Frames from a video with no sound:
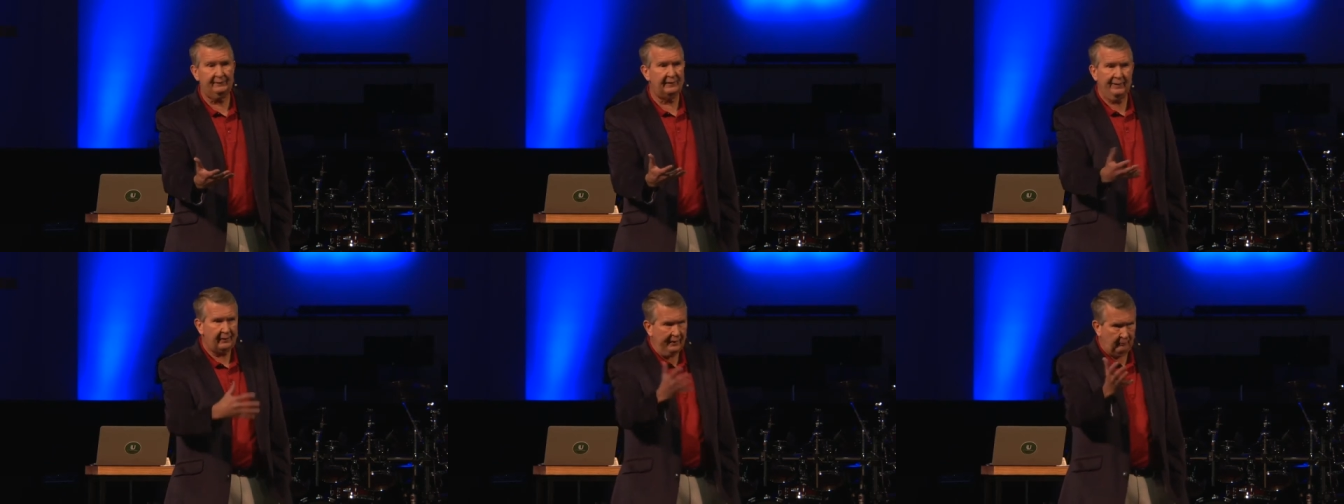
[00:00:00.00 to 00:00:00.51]
and
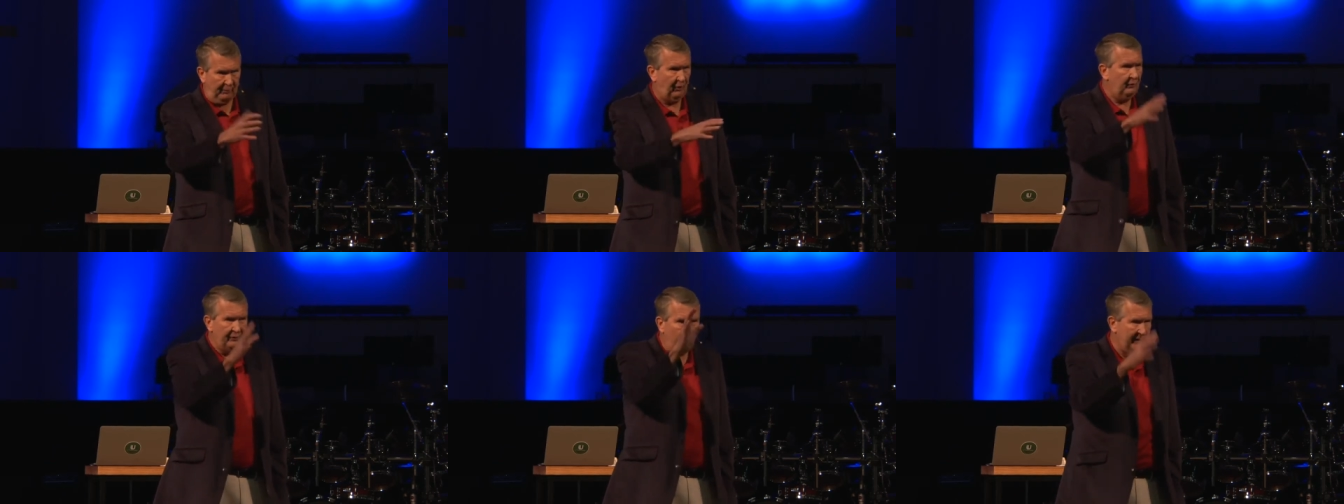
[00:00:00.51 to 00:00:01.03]
then they're
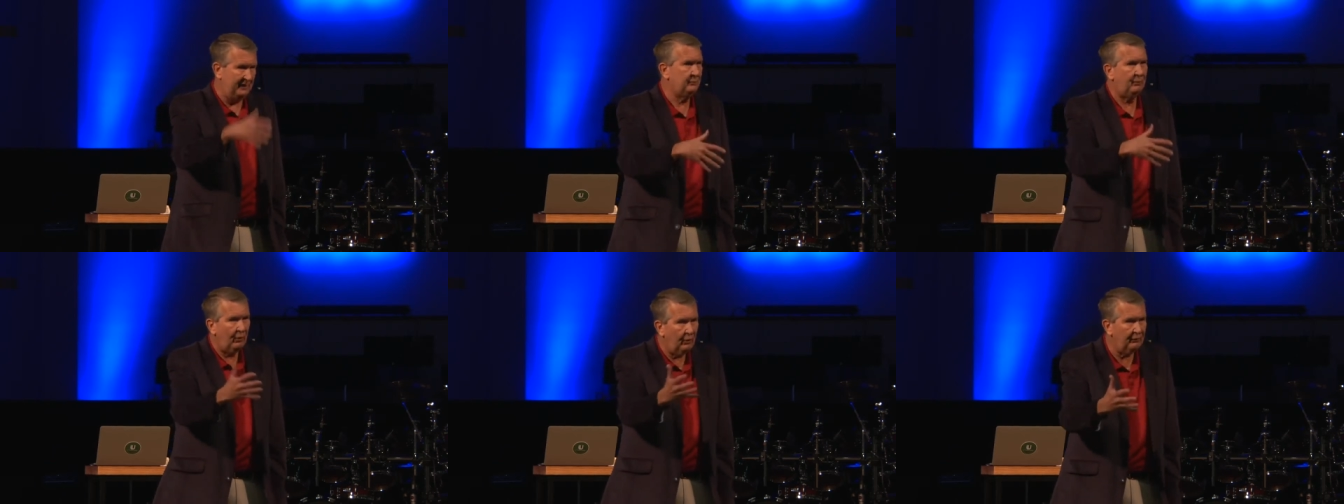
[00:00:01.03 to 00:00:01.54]
per- nobody's
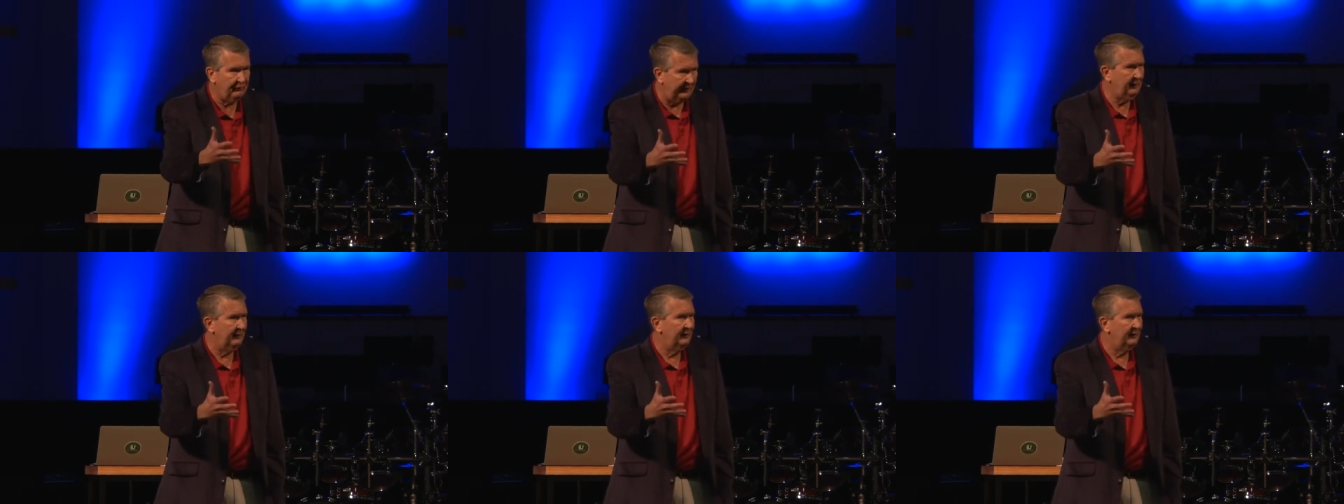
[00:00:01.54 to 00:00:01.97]
perfect,